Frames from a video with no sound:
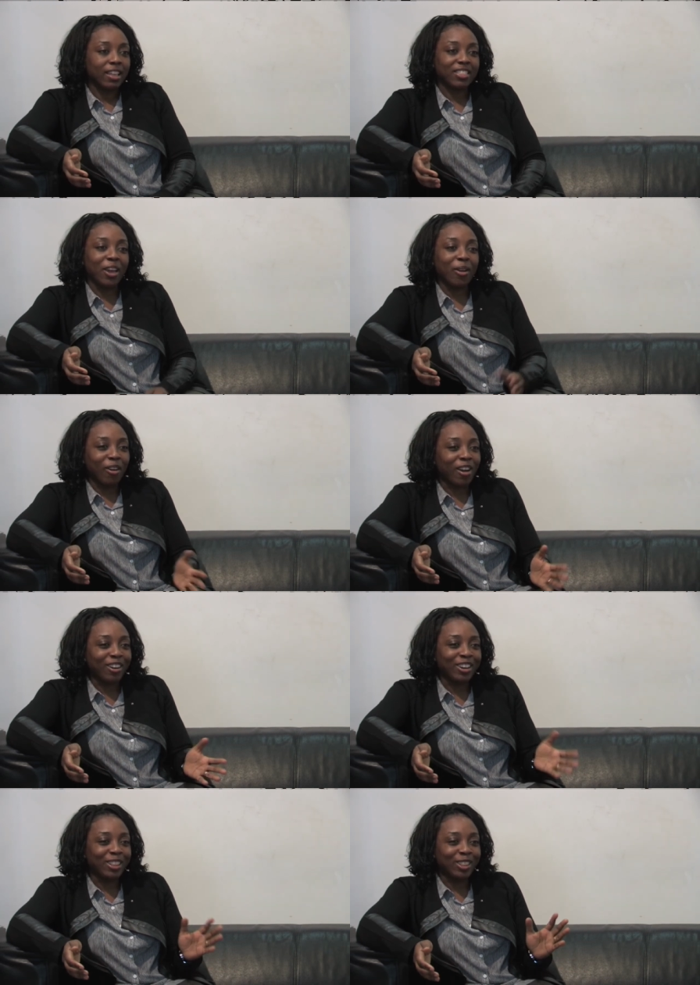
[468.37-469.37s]
there
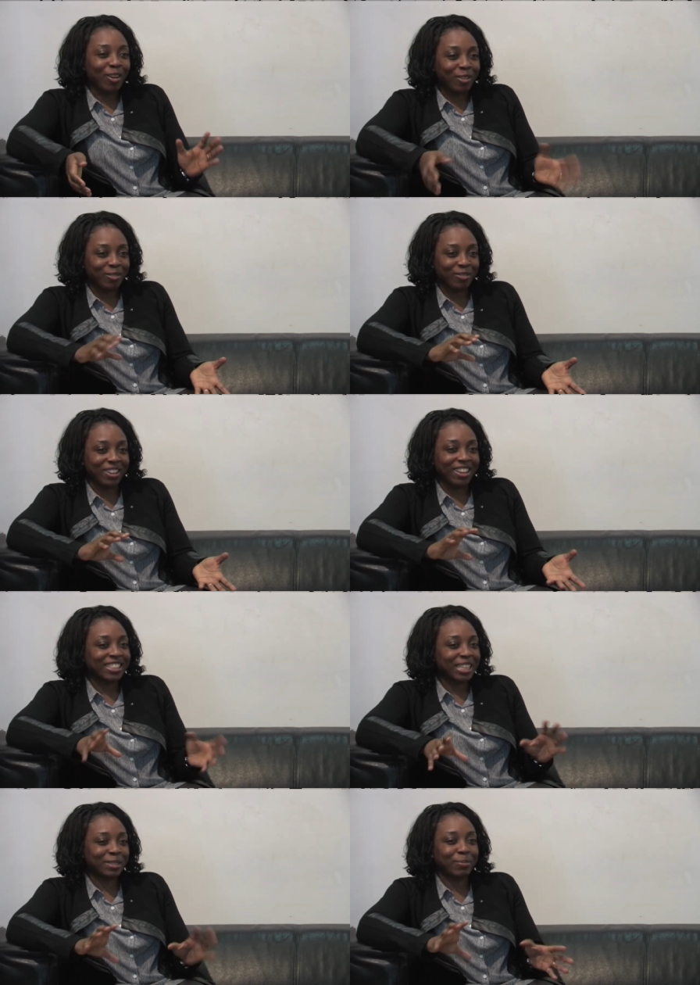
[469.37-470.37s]
are a lot of
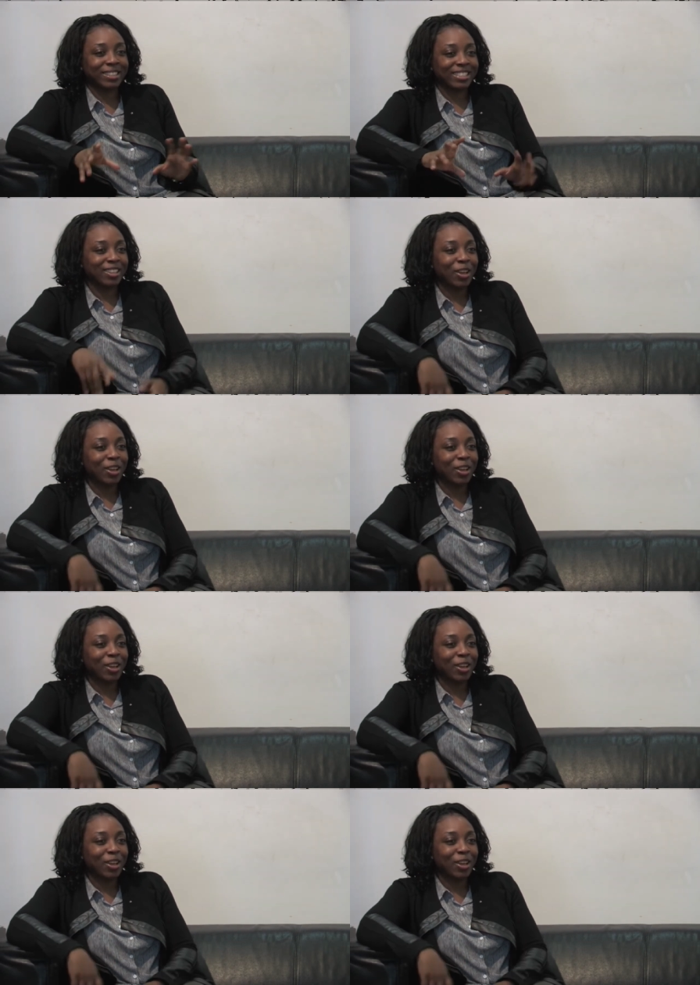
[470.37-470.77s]
unexpected